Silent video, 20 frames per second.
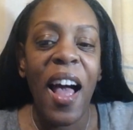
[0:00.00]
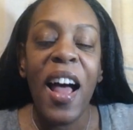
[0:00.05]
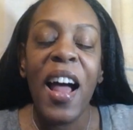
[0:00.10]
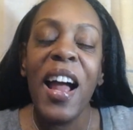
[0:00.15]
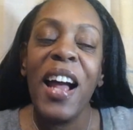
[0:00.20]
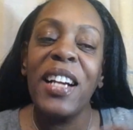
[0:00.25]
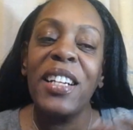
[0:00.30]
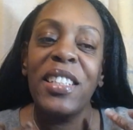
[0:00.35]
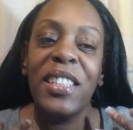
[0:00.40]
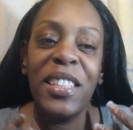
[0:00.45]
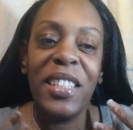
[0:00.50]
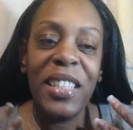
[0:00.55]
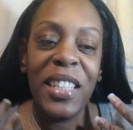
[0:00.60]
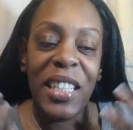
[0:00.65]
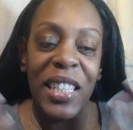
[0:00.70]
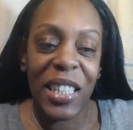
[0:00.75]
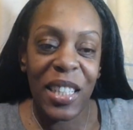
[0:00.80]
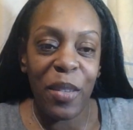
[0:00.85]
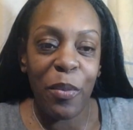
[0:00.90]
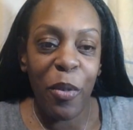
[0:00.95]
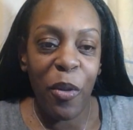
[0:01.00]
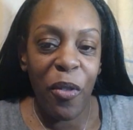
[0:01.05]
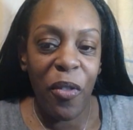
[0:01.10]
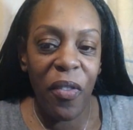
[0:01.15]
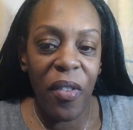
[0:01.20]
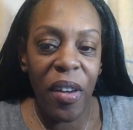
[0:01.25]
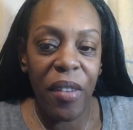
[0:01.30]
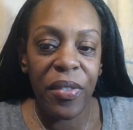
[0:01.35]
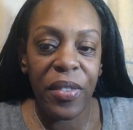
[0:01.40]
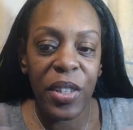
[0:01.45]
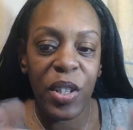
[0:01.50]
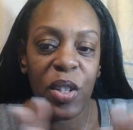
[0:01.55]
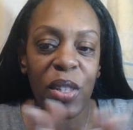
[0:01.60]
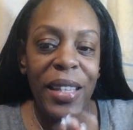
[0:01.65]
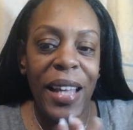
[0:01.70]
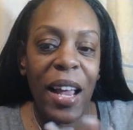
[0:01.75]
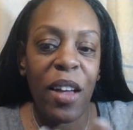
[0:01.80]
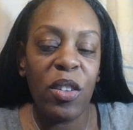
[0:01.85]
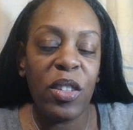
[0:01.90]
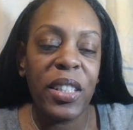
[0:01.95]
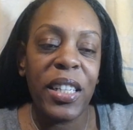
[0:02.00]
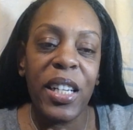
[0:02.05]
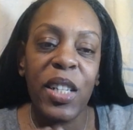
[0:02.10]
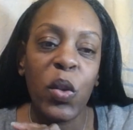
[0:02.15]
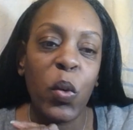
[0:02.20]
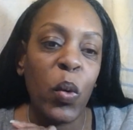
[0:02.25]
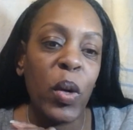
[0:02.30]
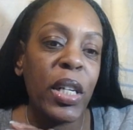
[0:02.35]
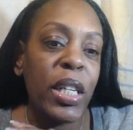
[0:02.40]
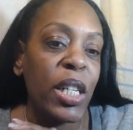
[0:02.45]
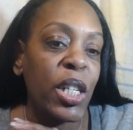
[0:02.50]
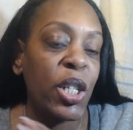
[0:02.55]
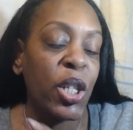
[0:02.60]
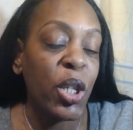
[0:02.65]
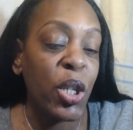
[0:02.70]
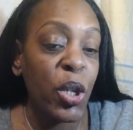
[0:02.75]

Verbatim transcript: december 5th 2022